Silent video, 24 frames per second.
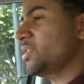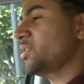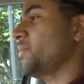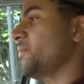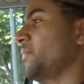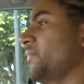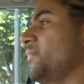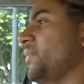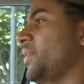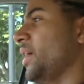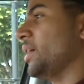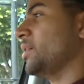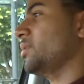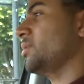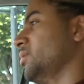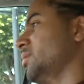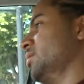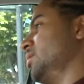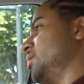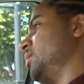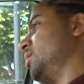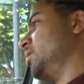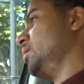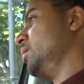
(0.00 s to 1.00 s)
some facts.
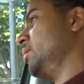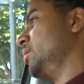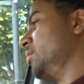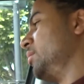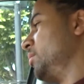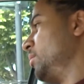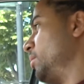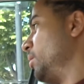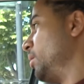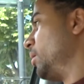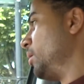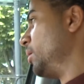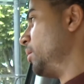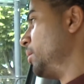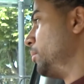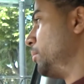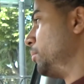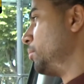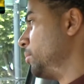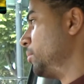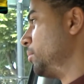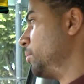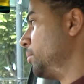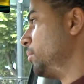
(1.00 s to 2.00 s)
Uh,
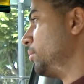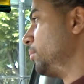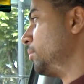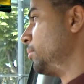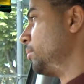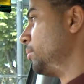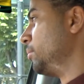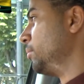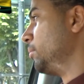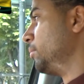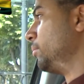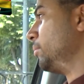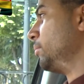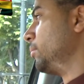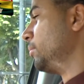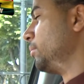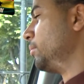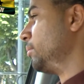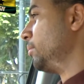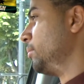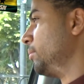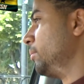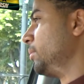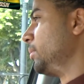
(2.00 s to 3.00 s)

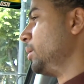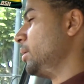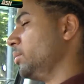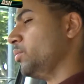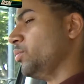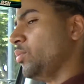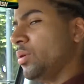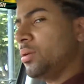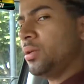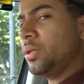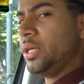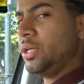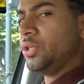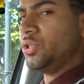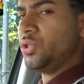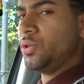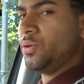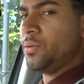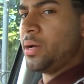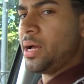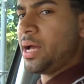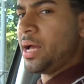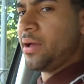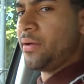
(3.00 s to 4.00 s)
there's one
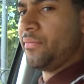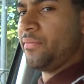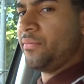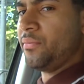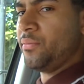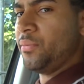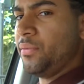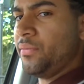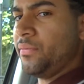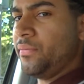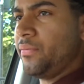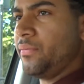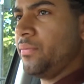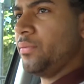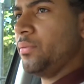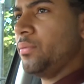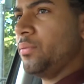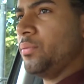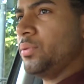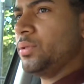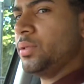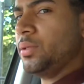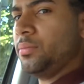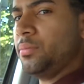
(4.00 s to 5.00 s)
issue I have with
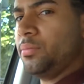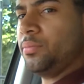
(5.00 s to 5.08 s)
was it